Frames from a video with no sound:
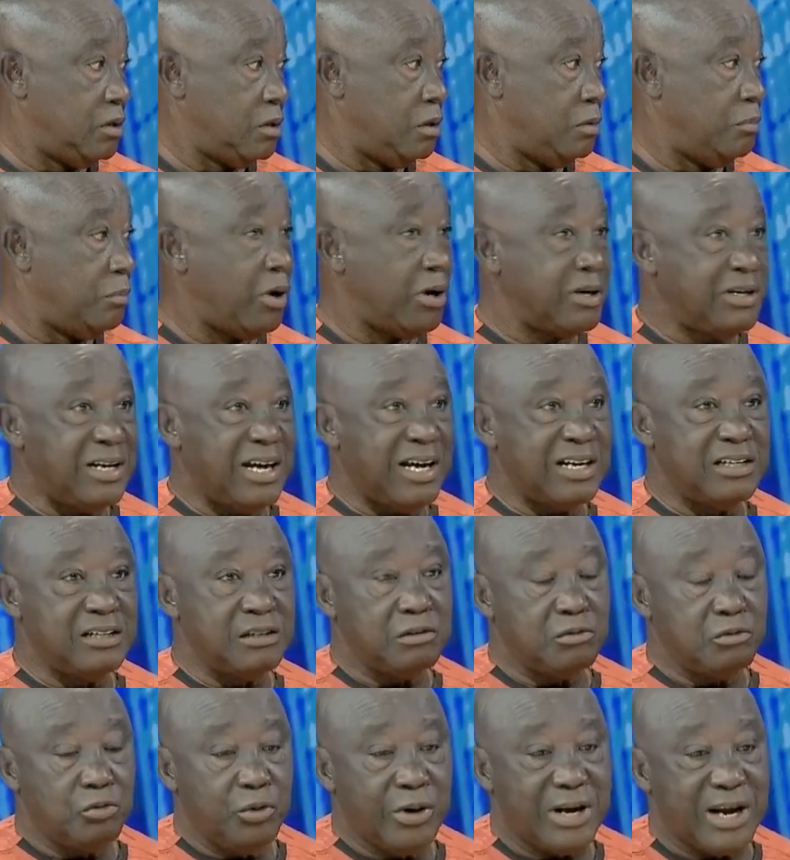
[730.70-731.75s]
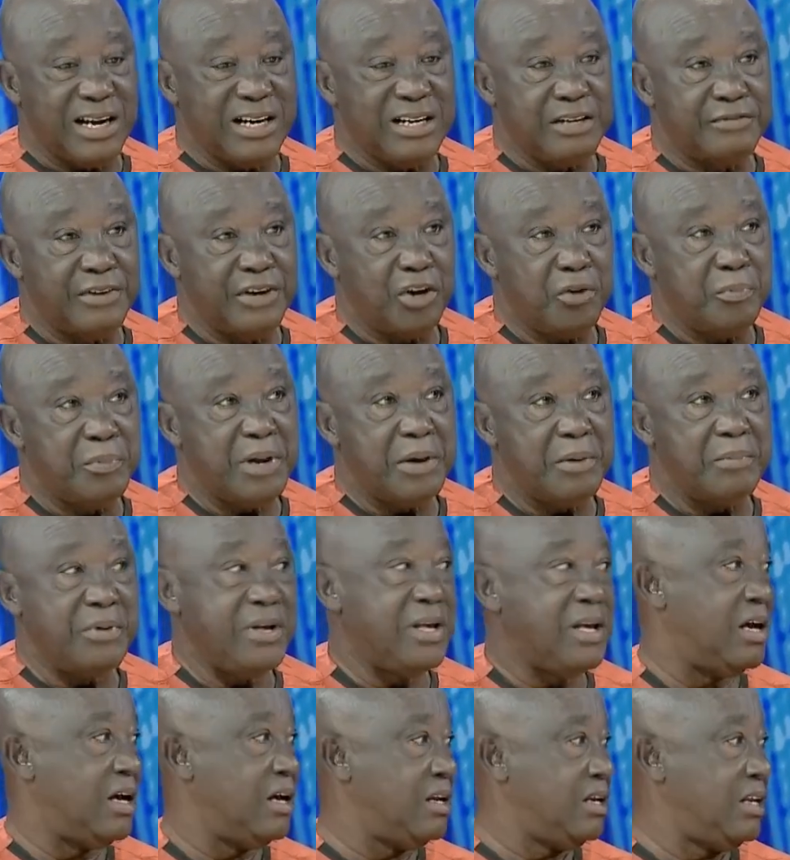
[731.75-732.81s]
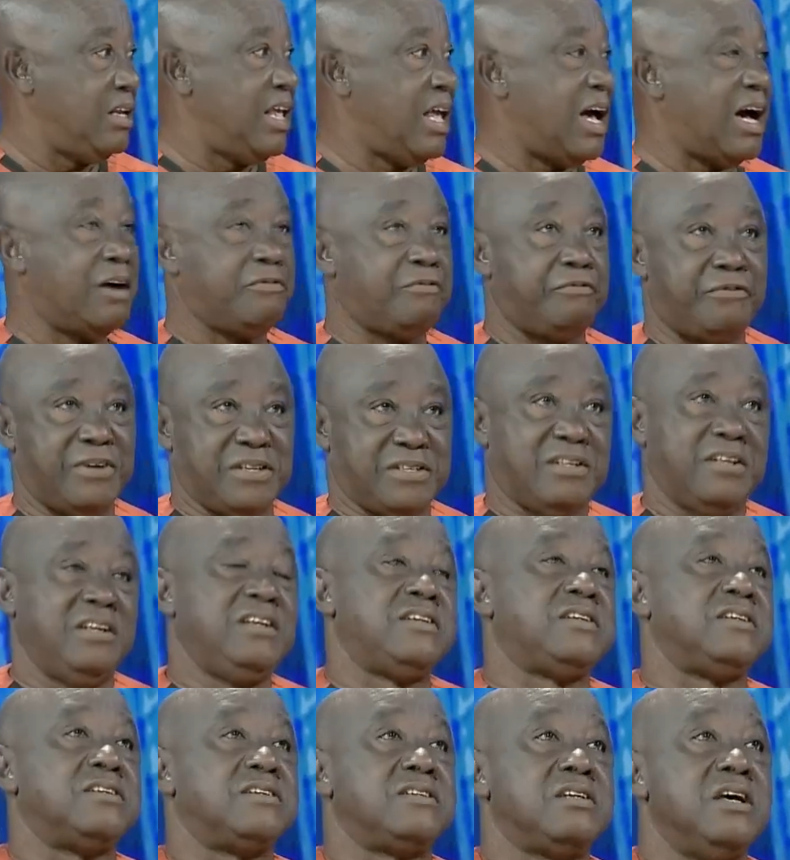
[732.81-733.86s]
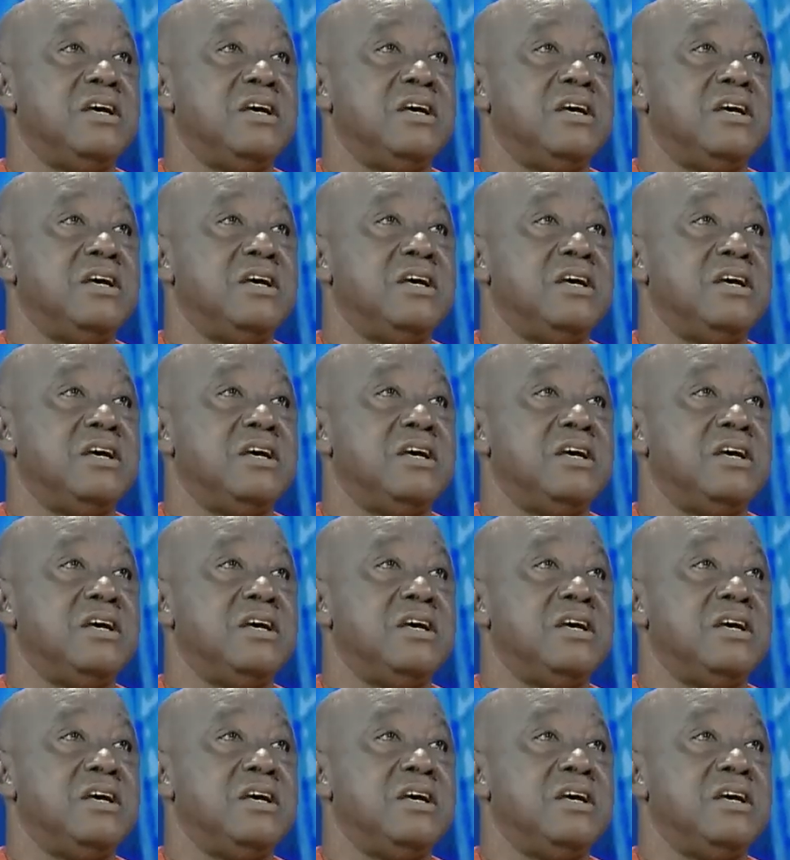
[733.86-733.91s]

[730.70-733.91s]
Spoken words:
But then we can develop them here. There are facilities.